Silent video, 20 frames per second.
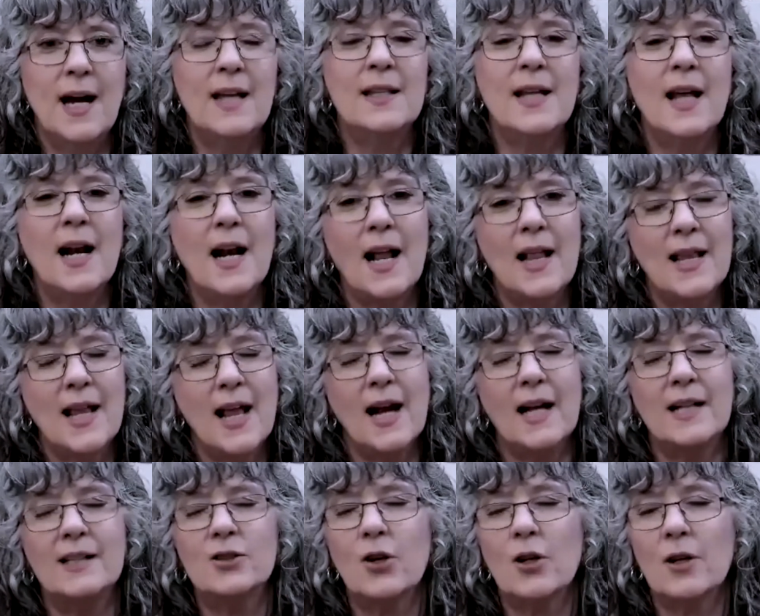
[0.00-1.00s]
And then
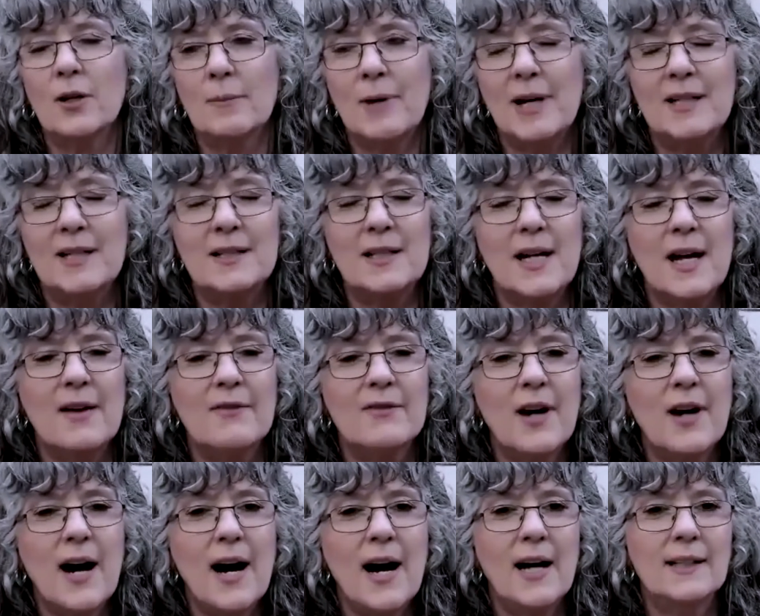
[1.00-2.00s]
I told them I'd
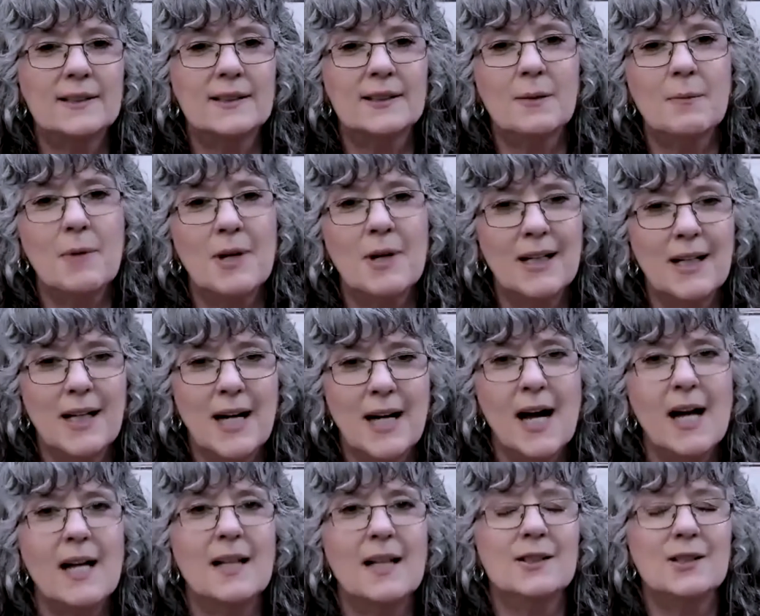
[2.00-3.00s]
never ask them
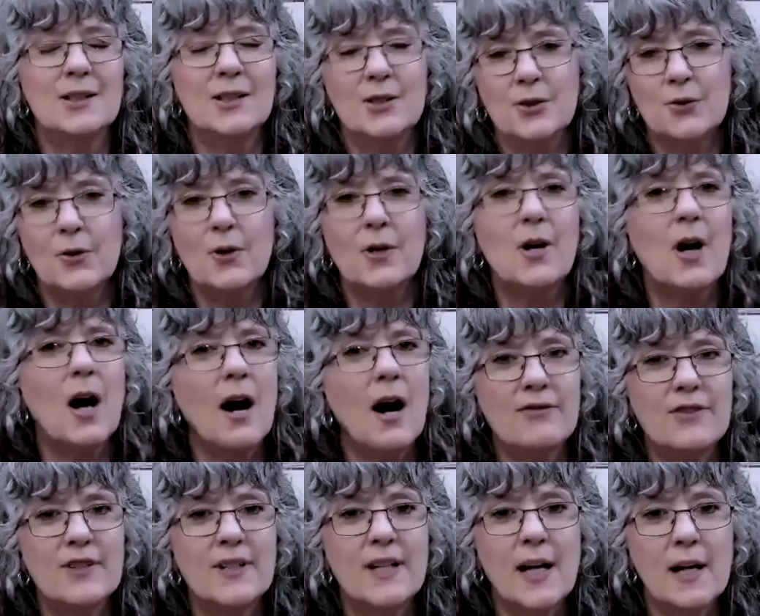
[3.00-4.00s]
again to do a
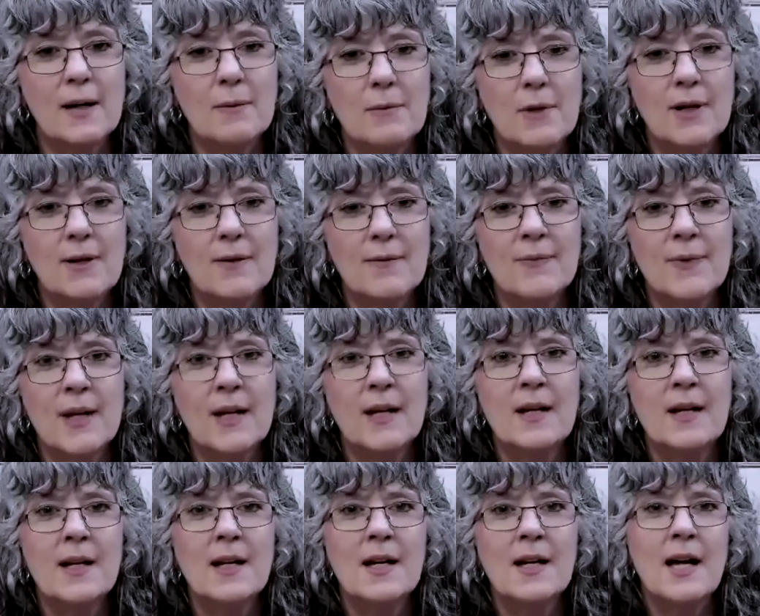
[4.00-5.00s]
coffee enema.
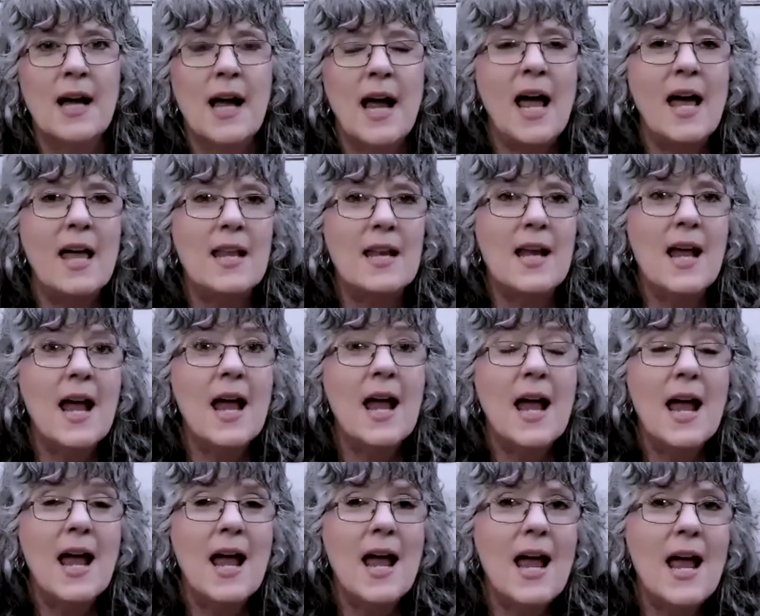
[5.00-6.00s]
And
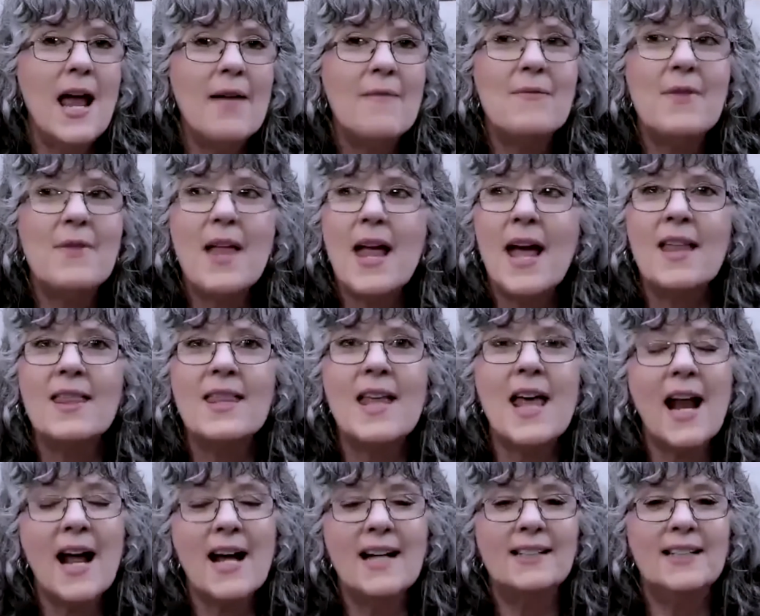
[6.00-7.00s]

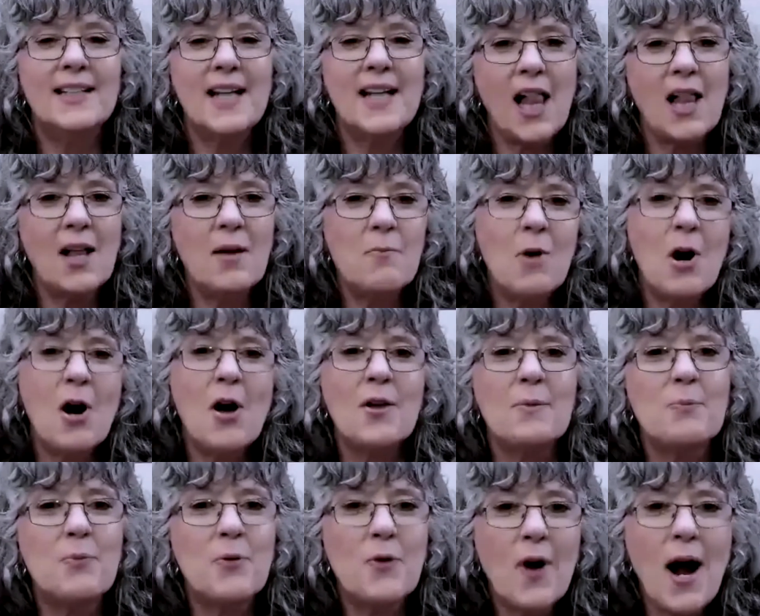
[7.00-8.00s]
then I'd tell them all
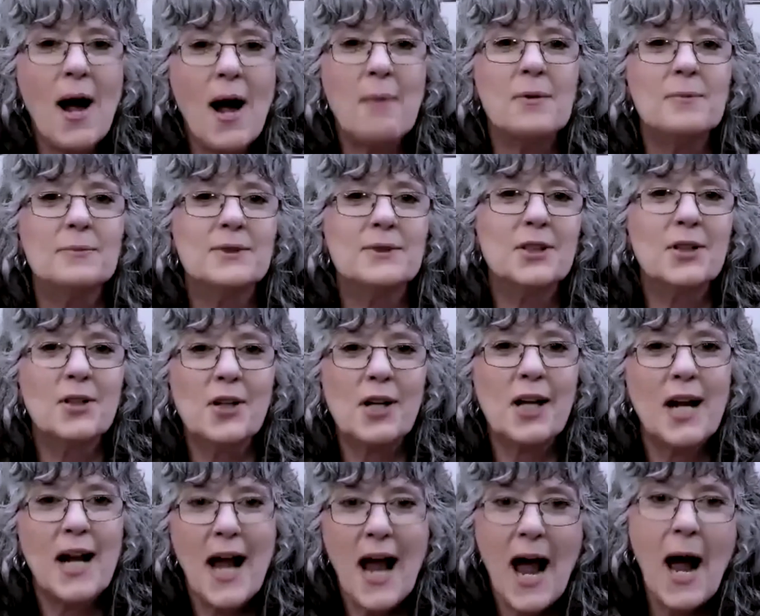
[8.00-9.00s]
the problems that are
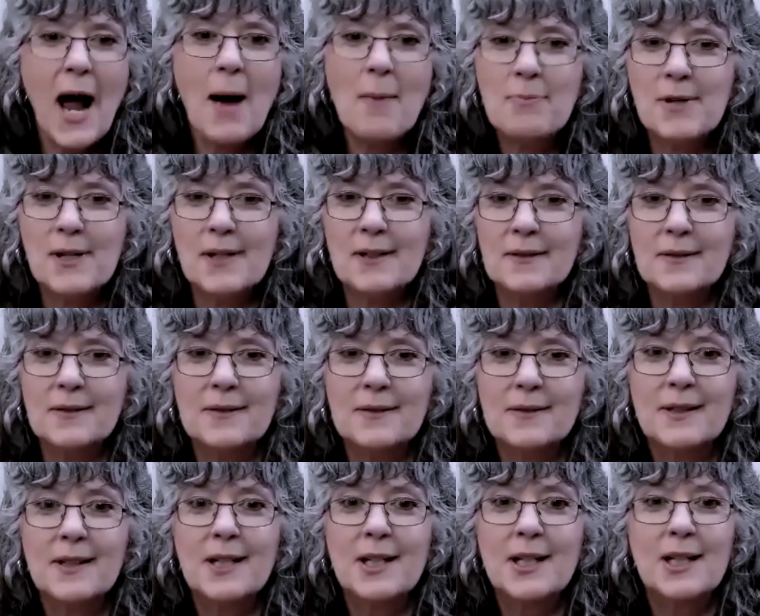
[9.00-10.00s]
going to happen.
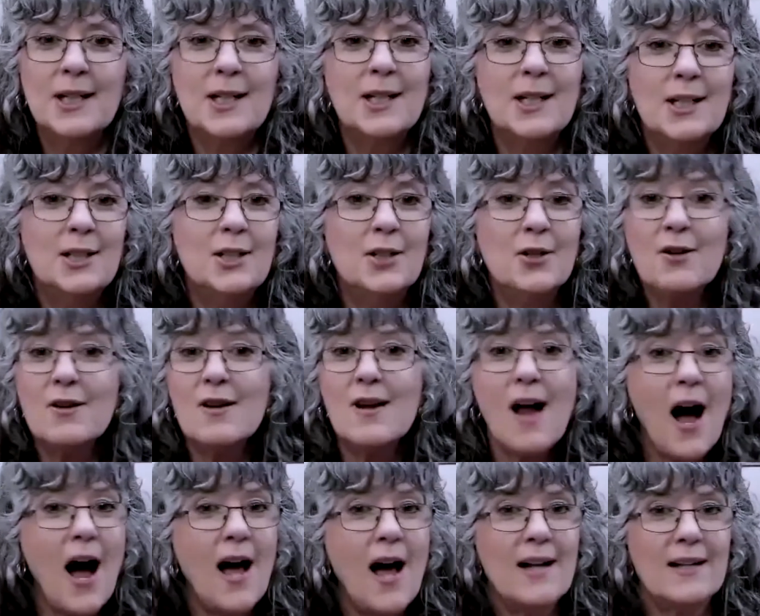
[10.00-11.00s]
You're
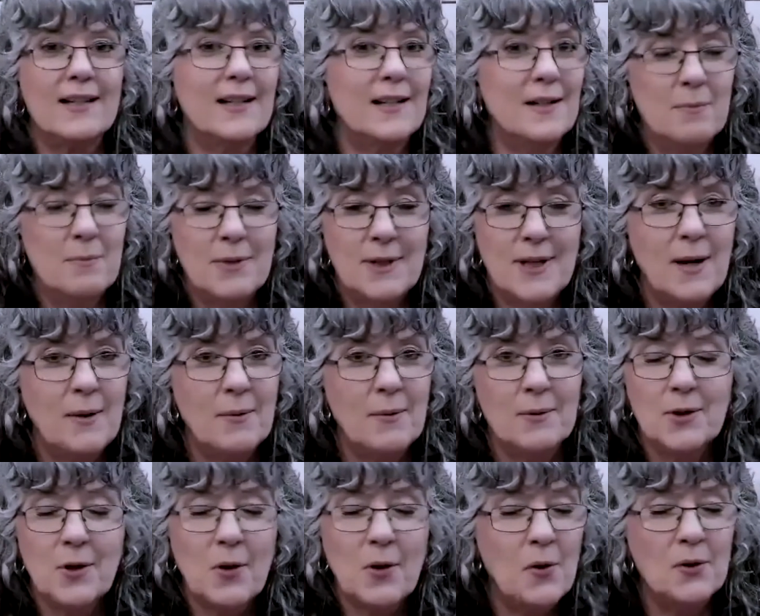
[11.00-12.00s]
not going to be
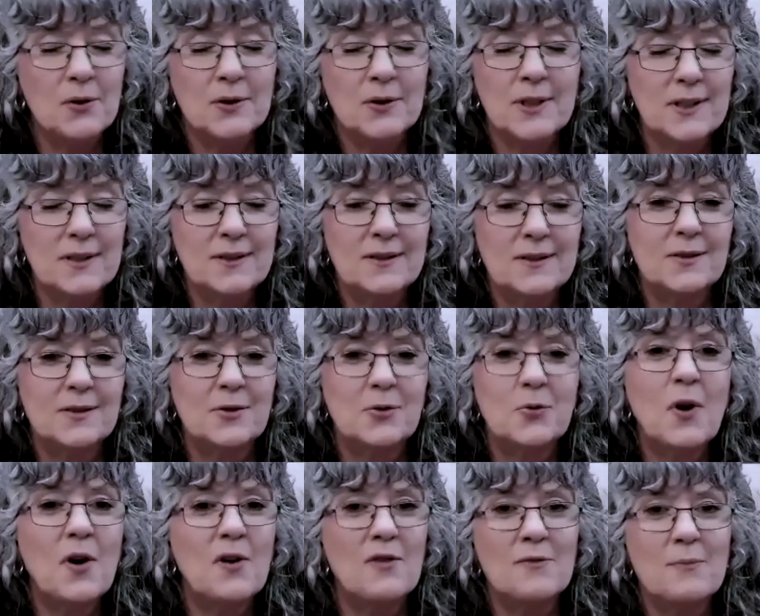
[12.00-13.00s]
able to hold it
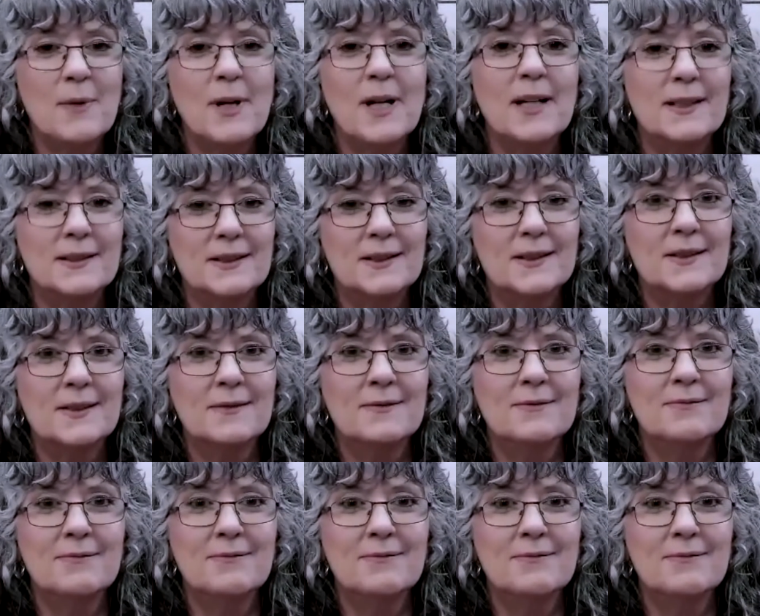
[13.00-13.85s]
12 minutes.